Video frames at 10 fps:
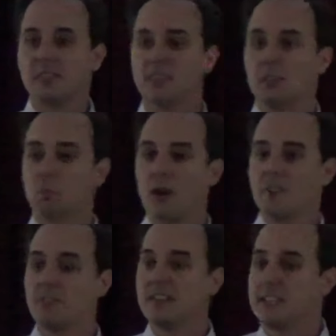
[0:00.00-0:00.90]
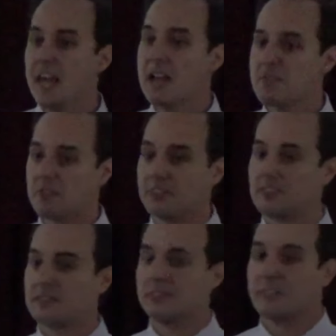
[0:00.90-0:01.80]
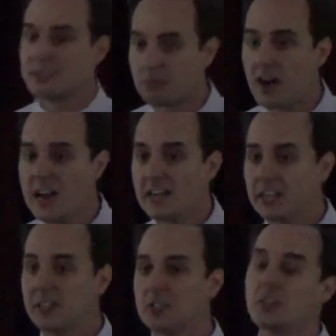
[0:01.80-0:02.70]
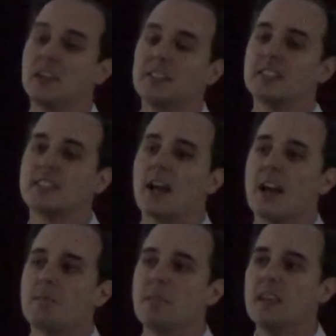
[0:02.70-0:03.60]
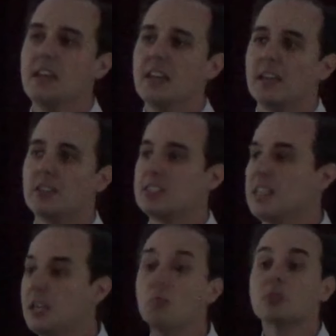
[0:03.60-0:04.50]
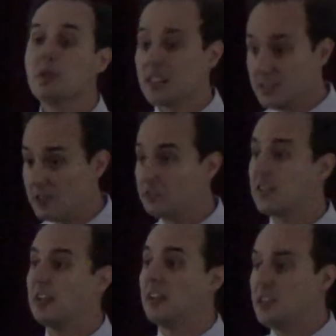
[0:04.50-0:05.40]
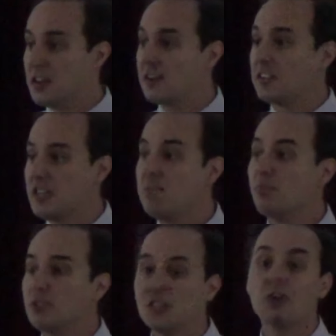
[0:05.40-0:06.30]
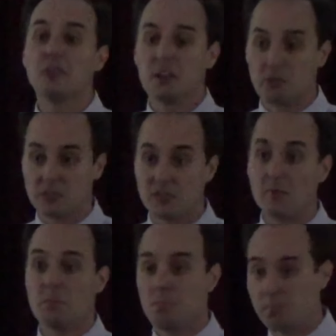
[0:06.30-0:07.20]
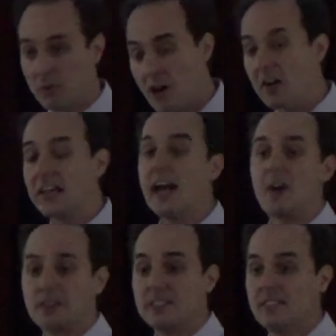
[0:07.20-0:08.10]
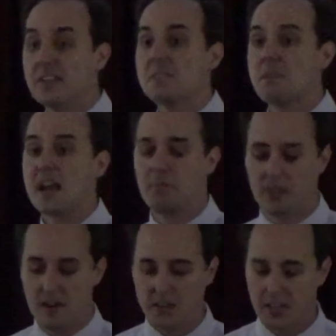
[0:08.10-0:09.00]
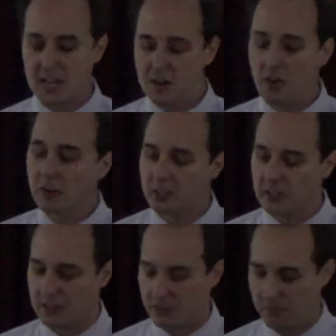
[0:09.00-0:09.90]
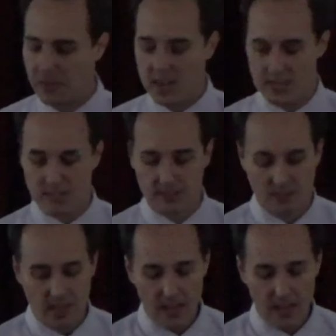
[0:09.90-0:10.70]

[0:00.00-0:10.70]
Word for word: the prophet Daniel is writing during this time. You see, he was one of those uh, young Hebrew children that was brought out into Babylon in an earlier phase.